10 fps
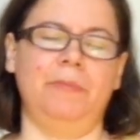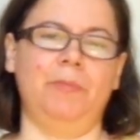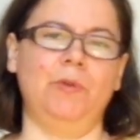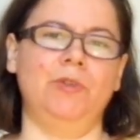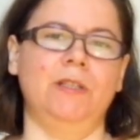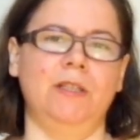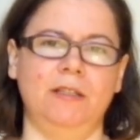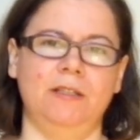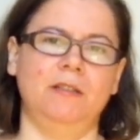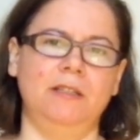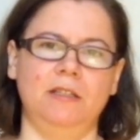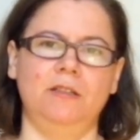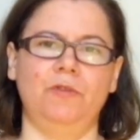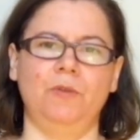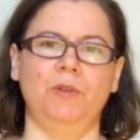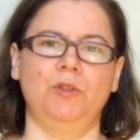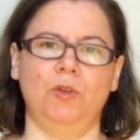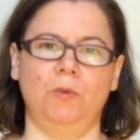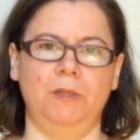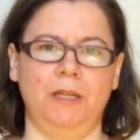project that is knitted from the
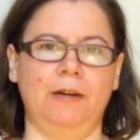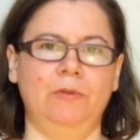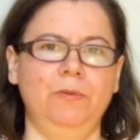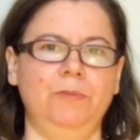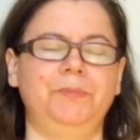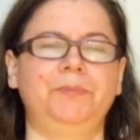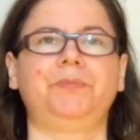top down.